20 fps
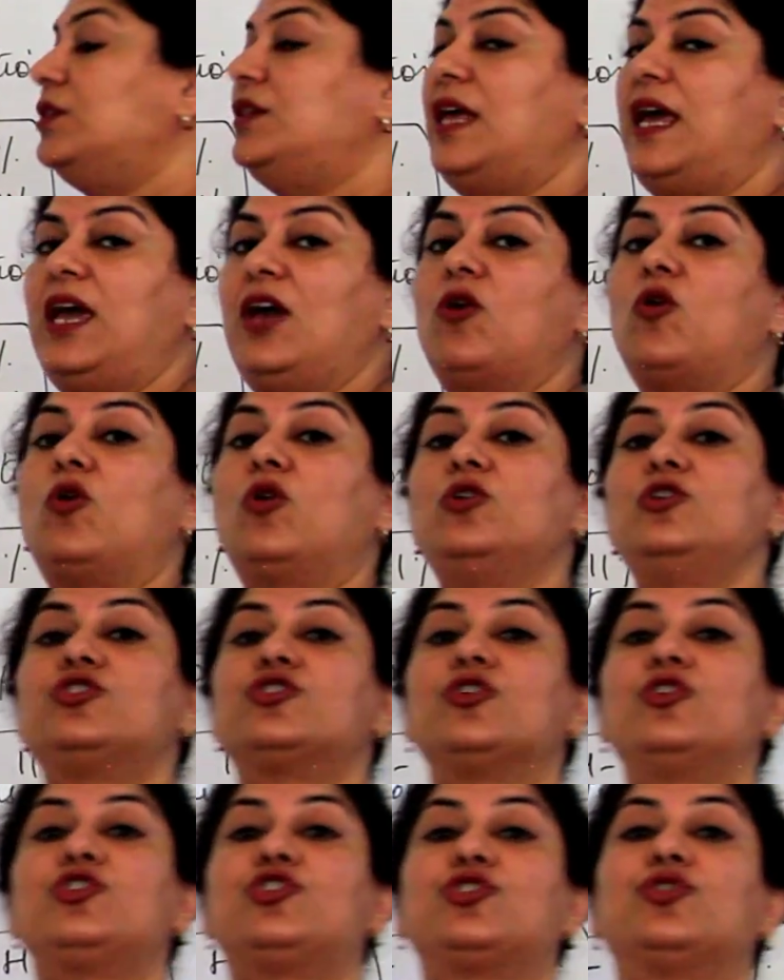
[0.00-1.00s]
they
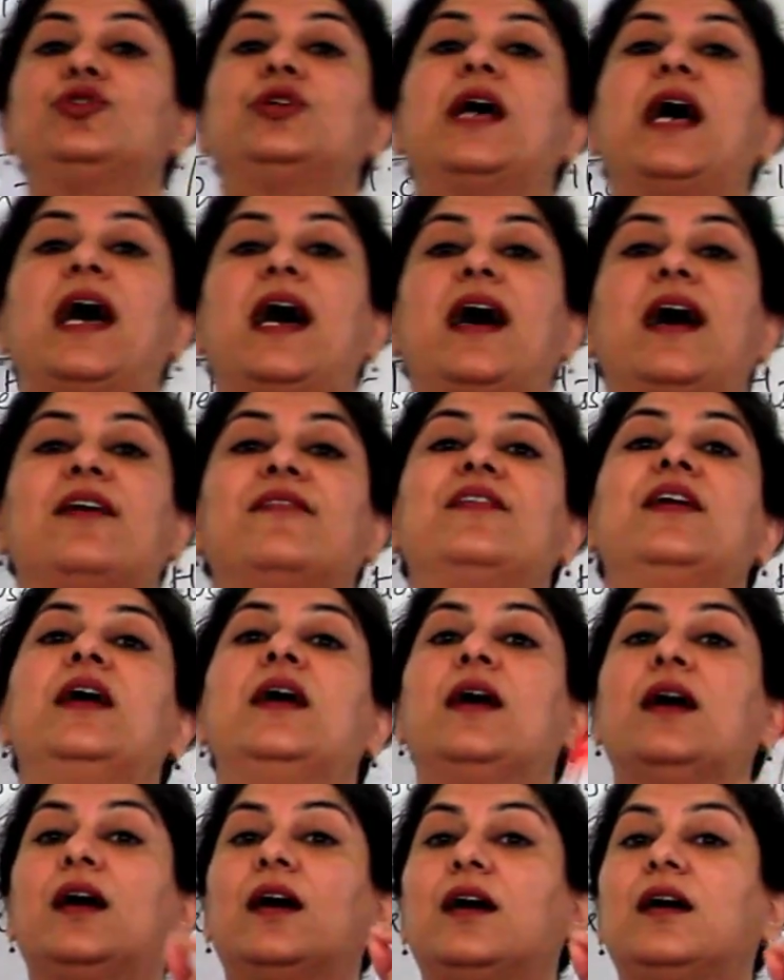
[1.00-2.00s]
also should have
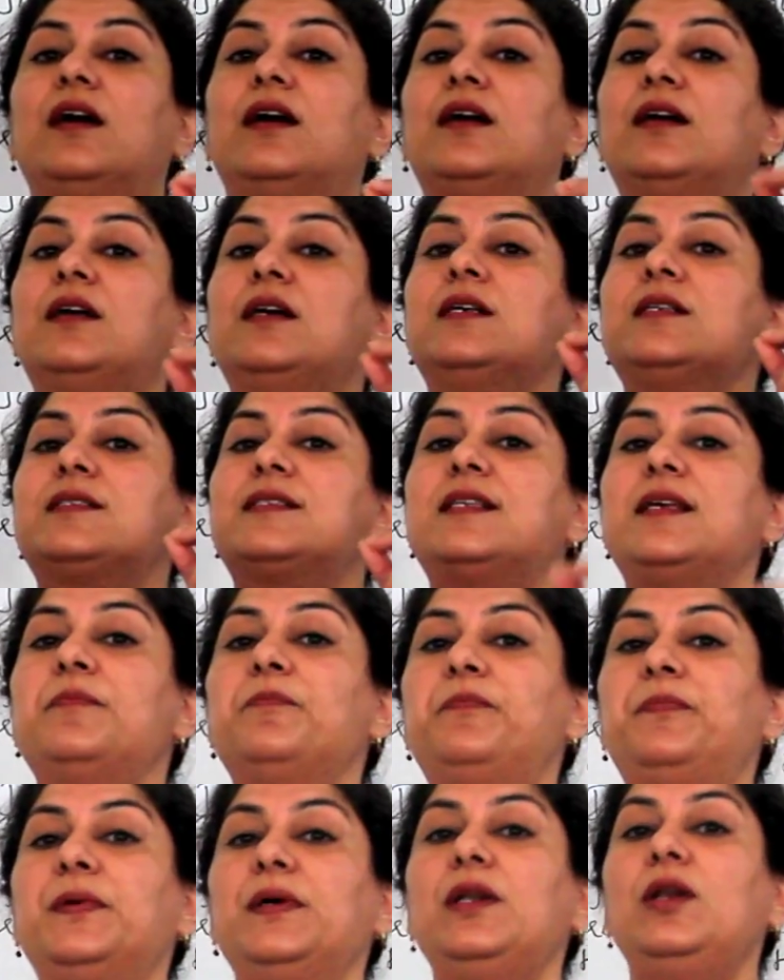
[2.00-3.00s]
a
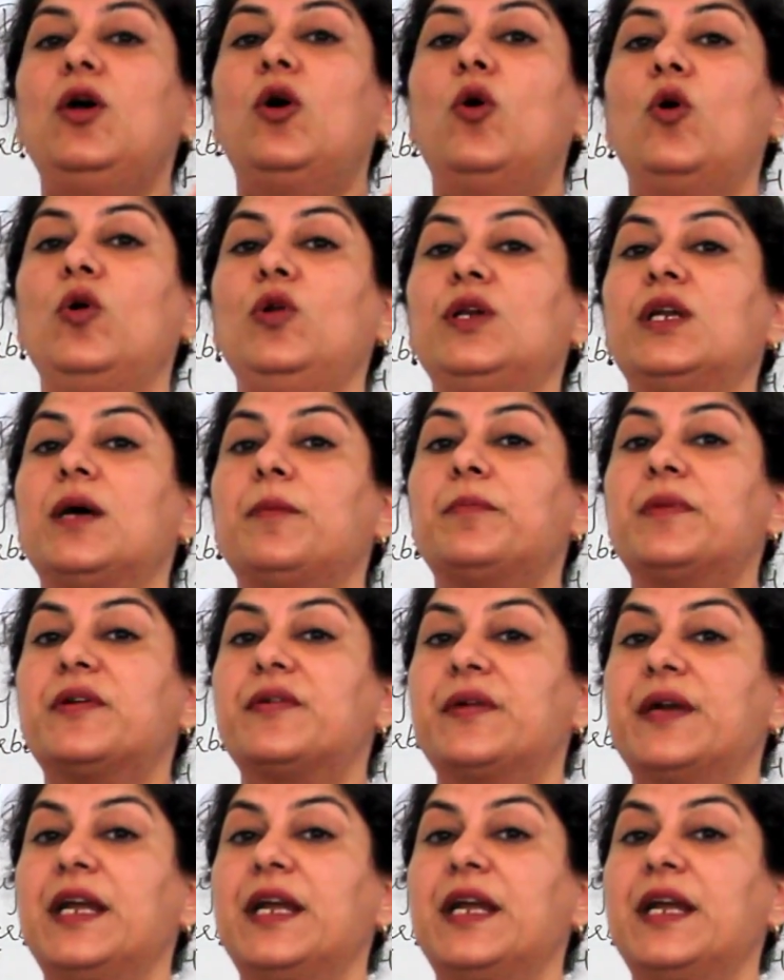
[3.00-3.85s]
simple whole number